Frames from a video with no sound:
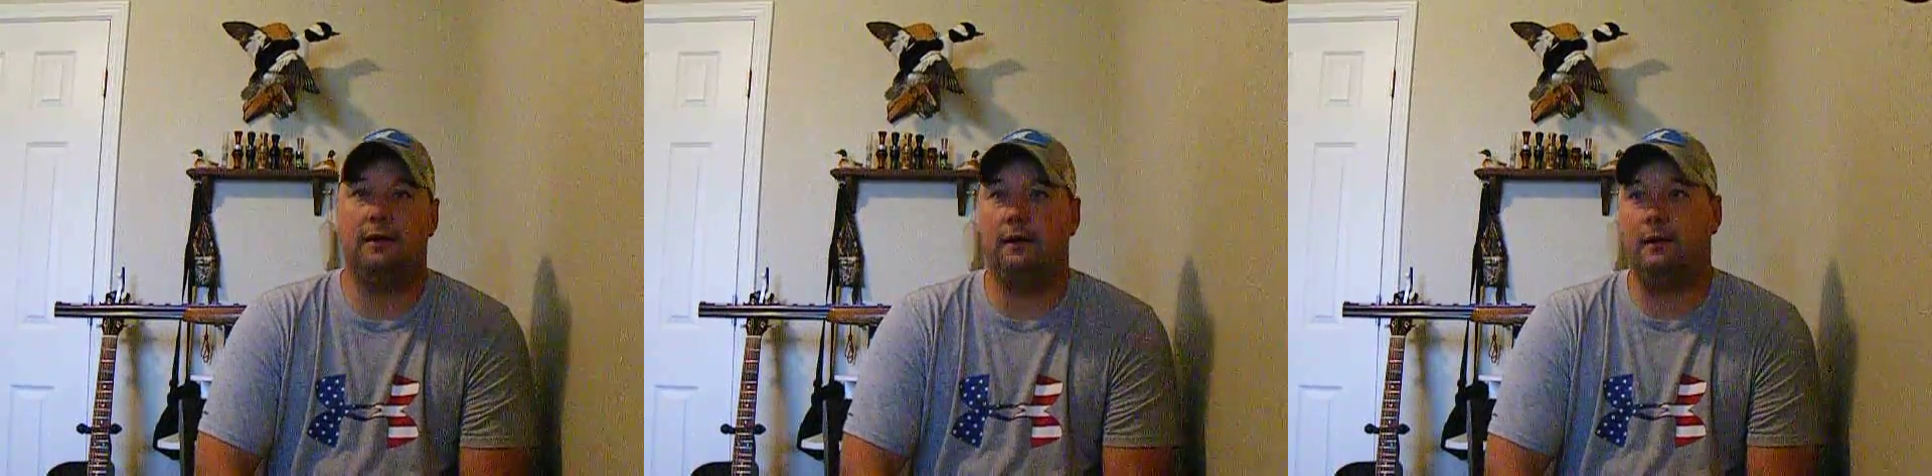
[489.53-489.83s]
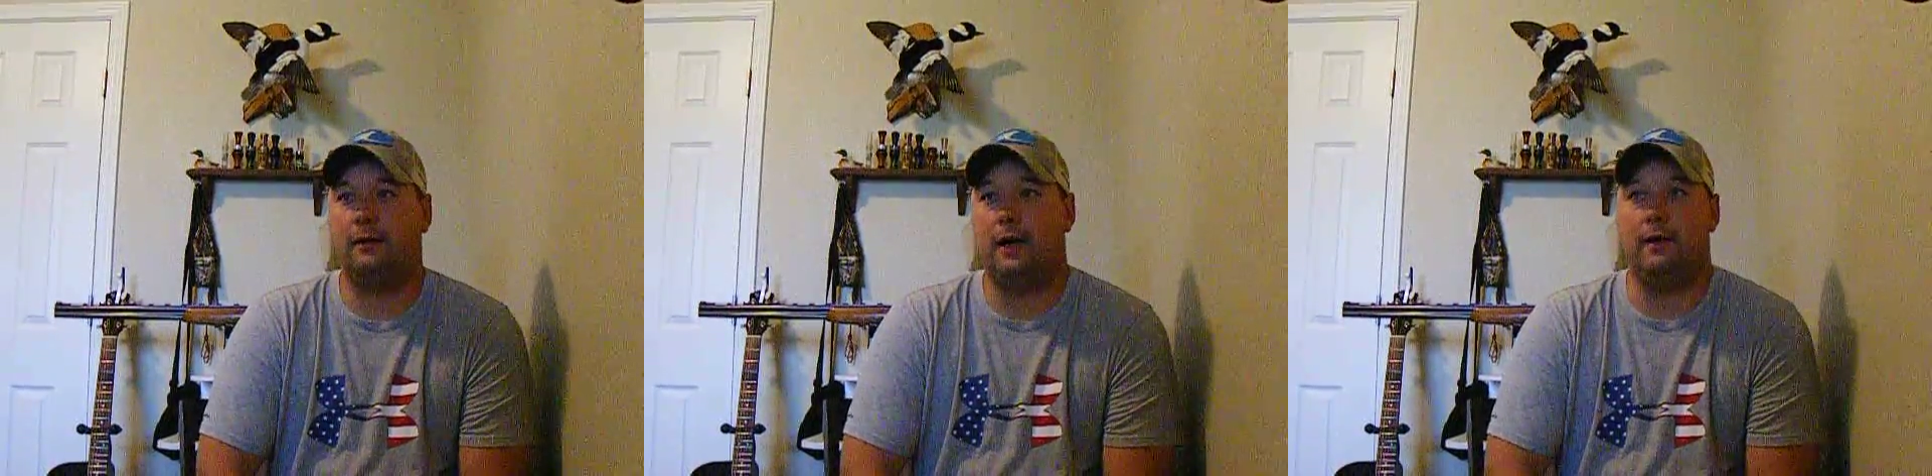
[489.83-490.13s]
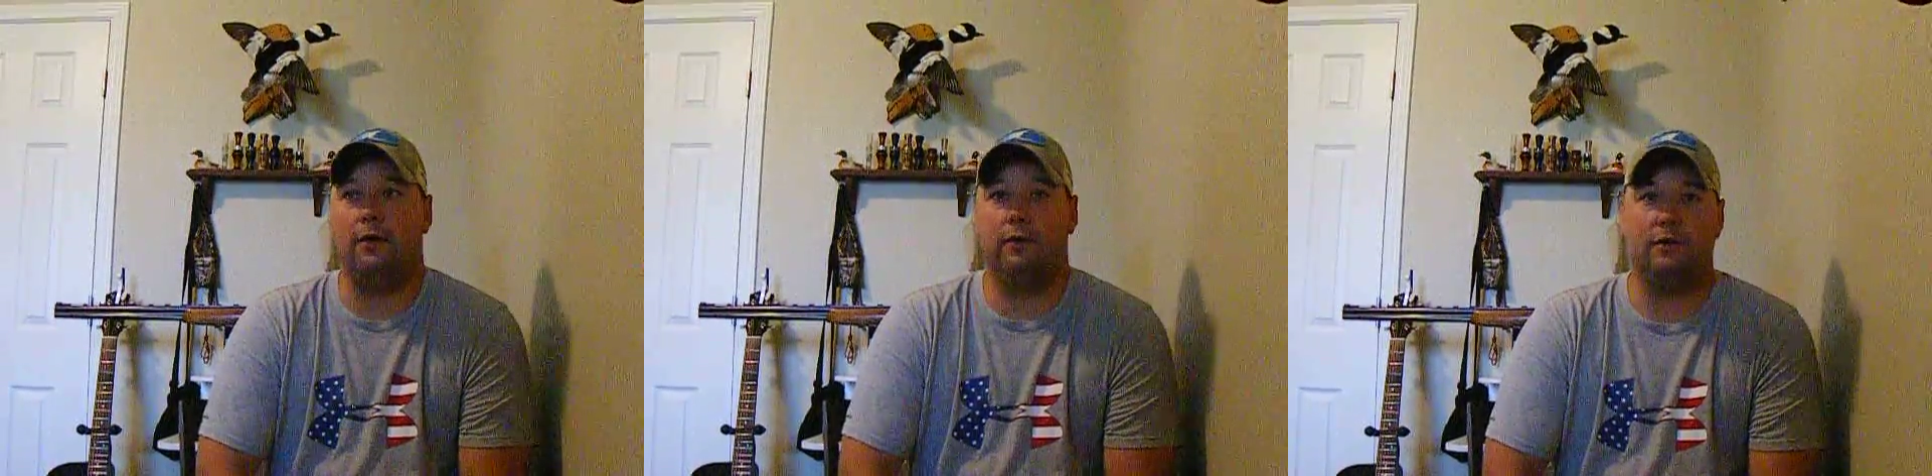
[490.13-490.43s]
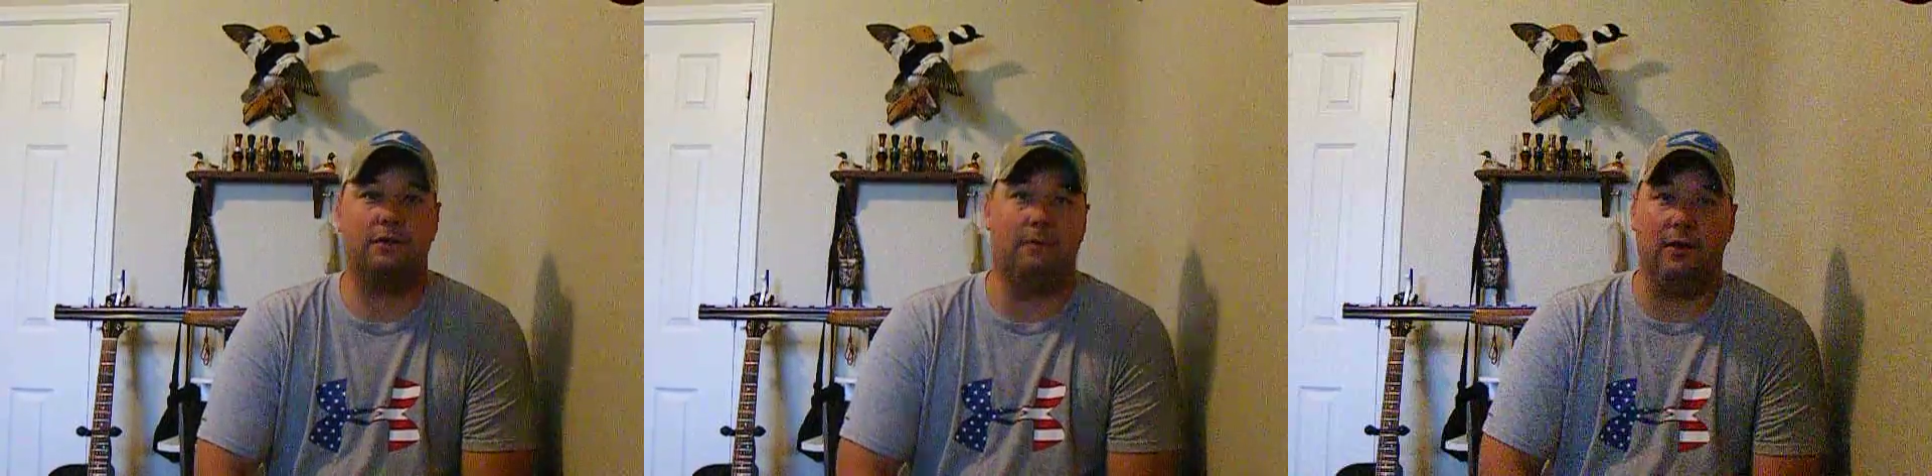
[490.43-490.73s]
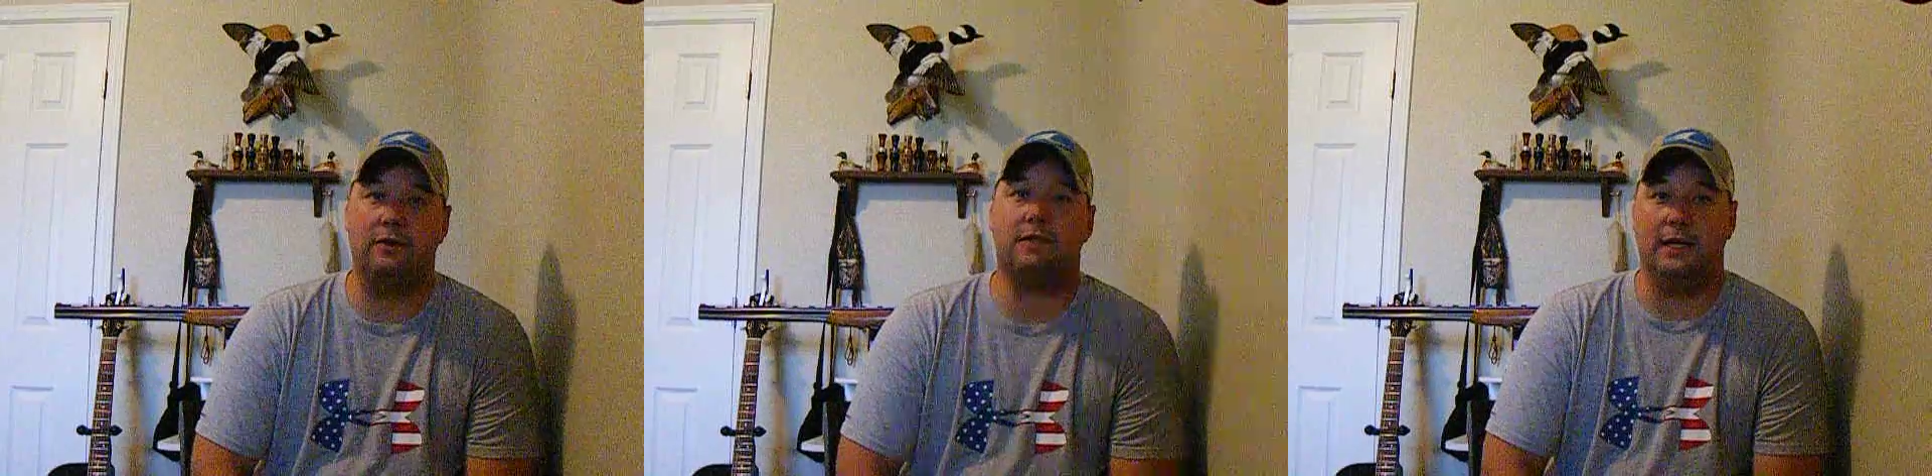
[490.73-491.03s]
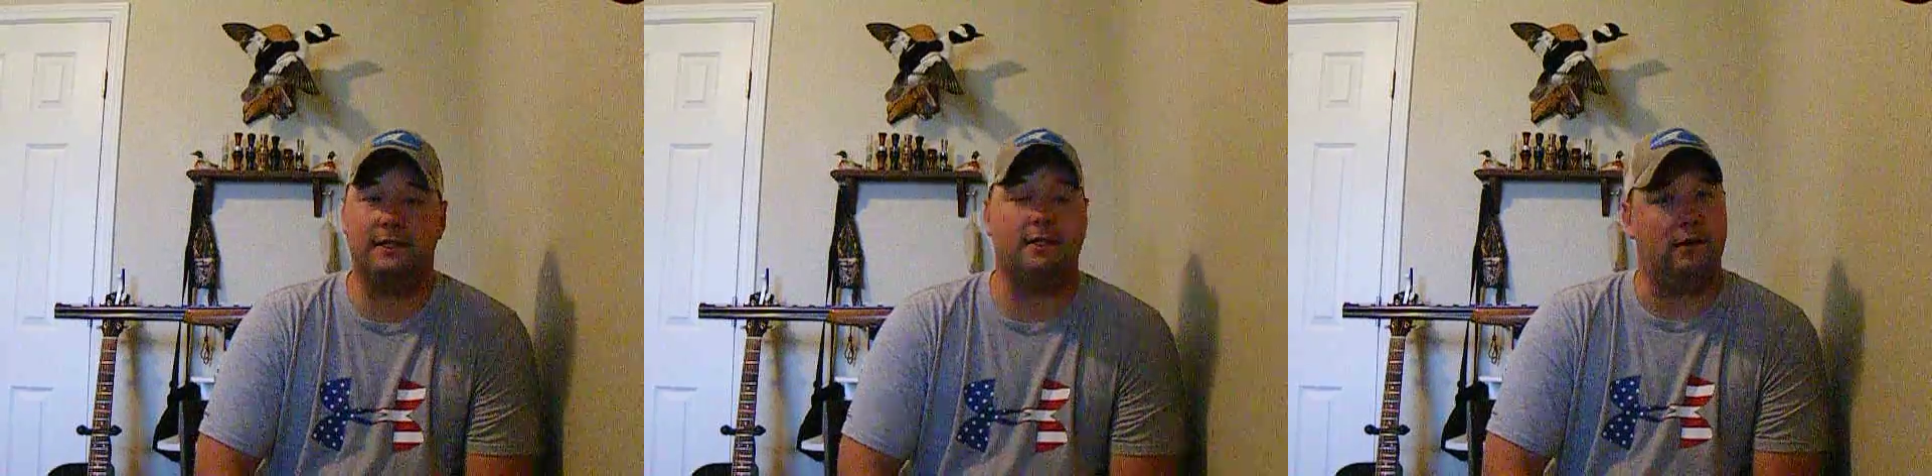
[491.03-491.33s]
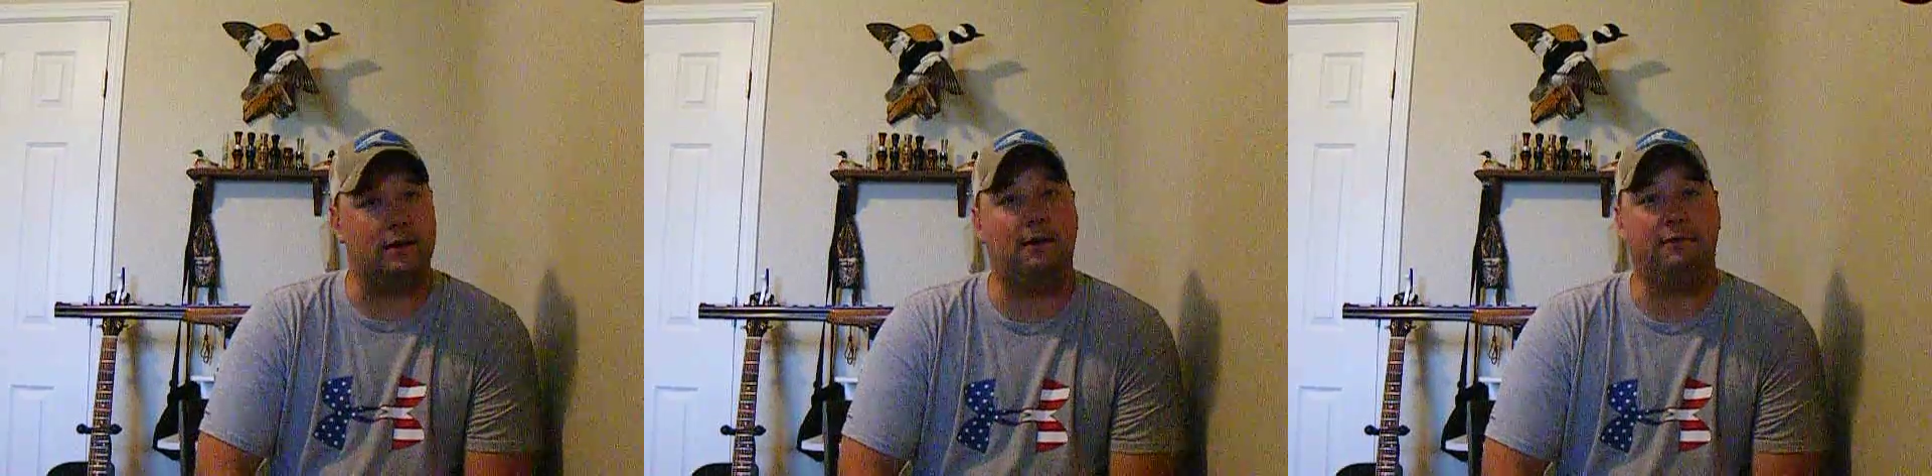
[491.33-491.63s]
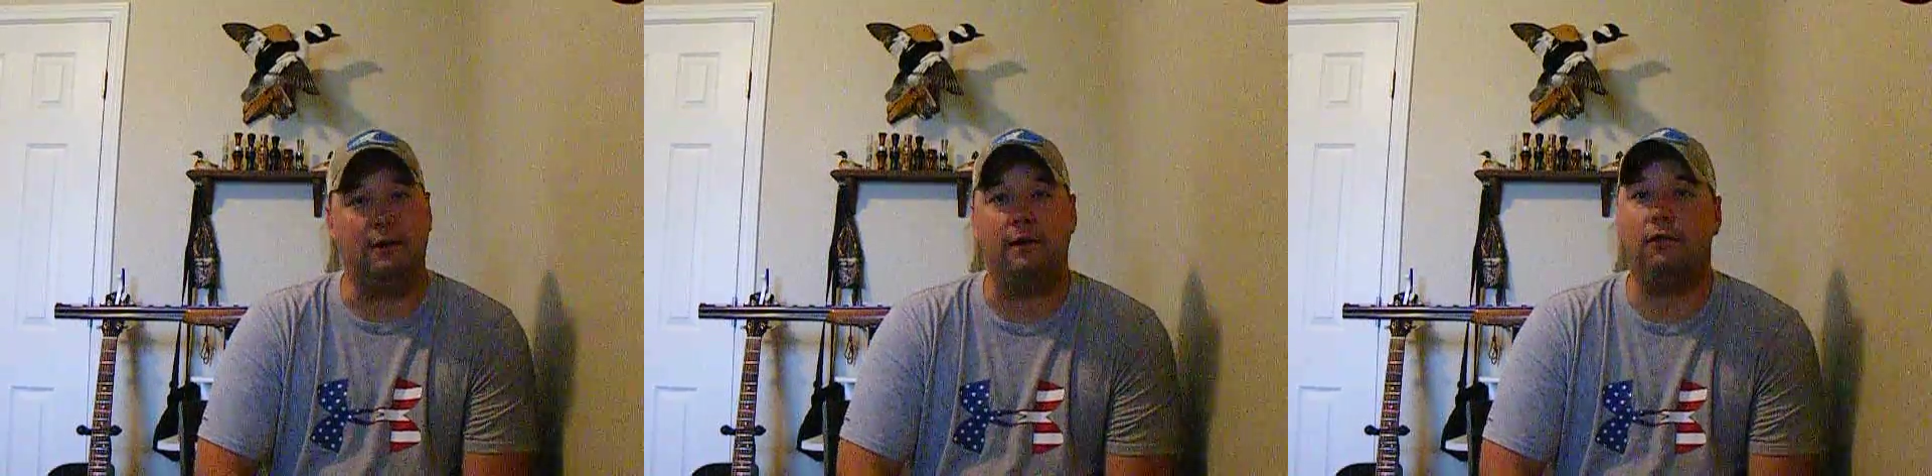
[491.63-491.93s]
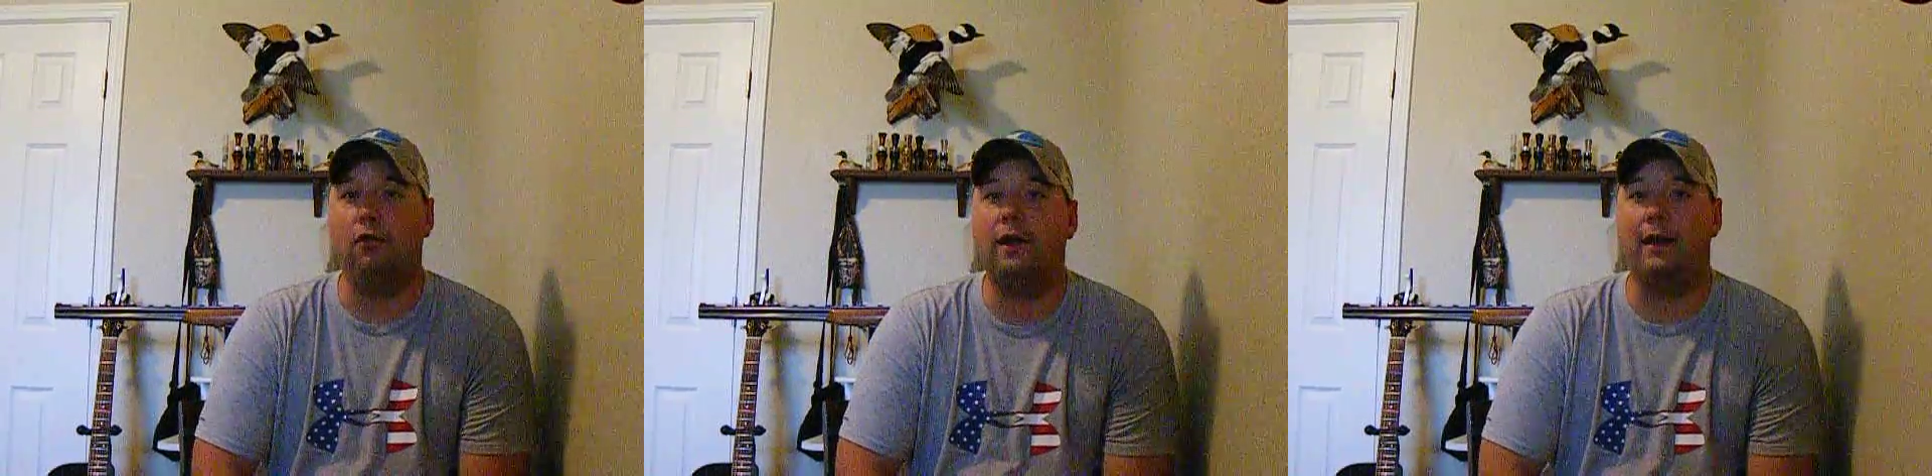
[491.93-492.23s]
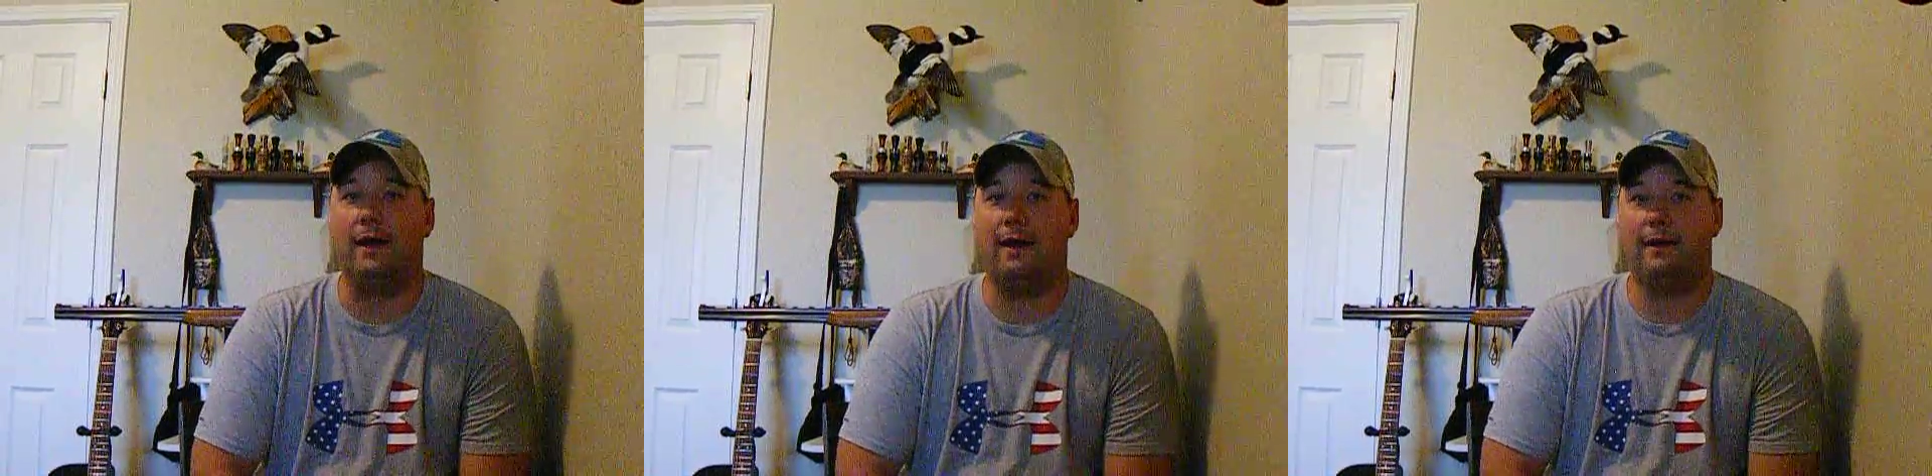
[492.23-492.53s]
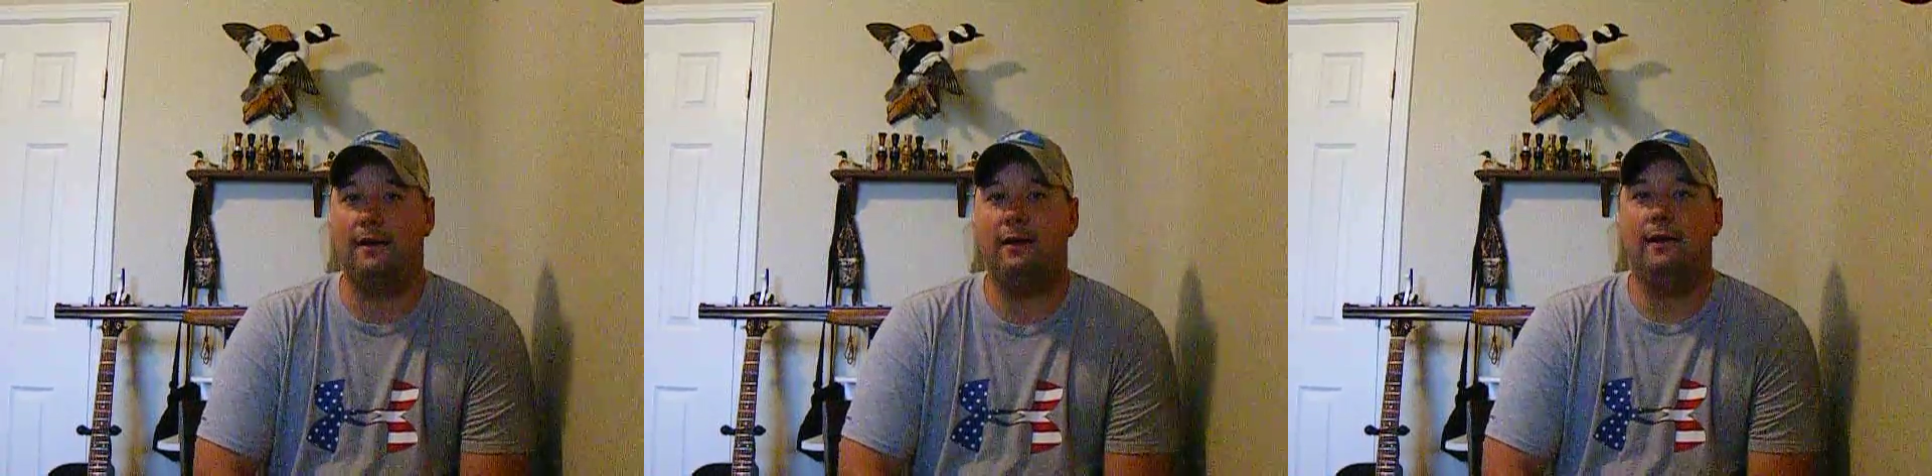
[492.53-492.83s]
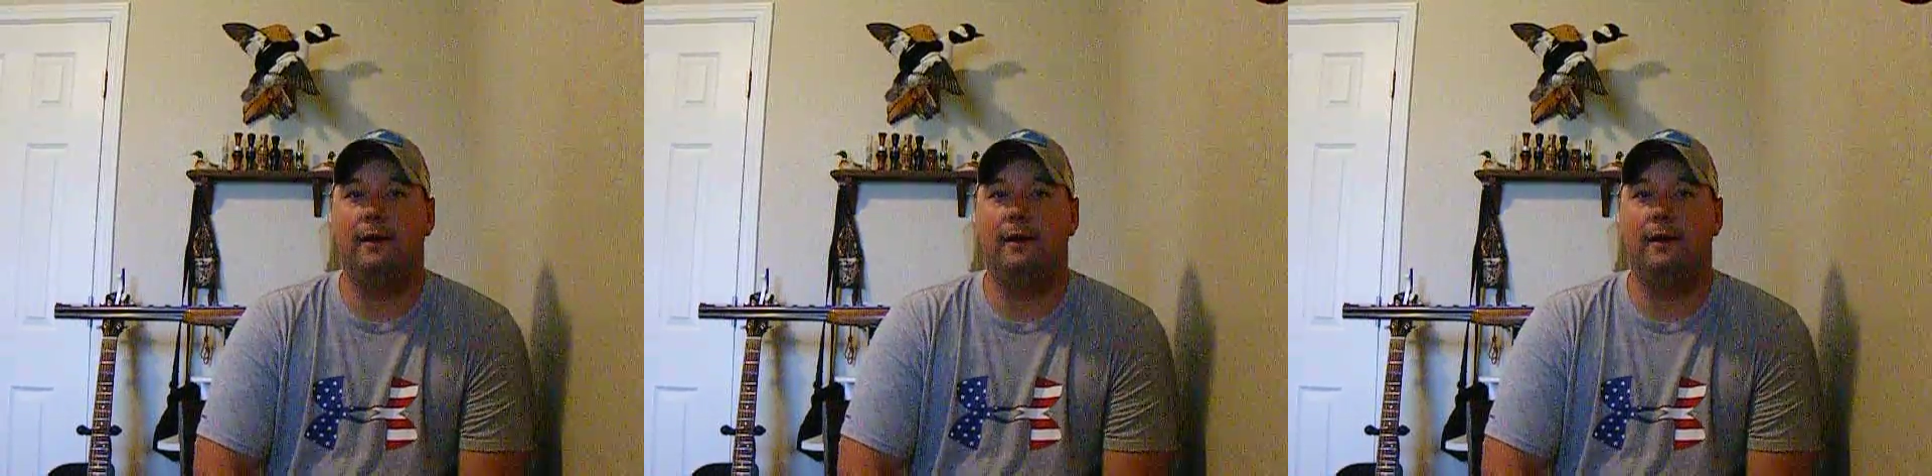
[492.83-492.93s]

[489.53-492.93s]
I know there's some other states that are definitely looking at it.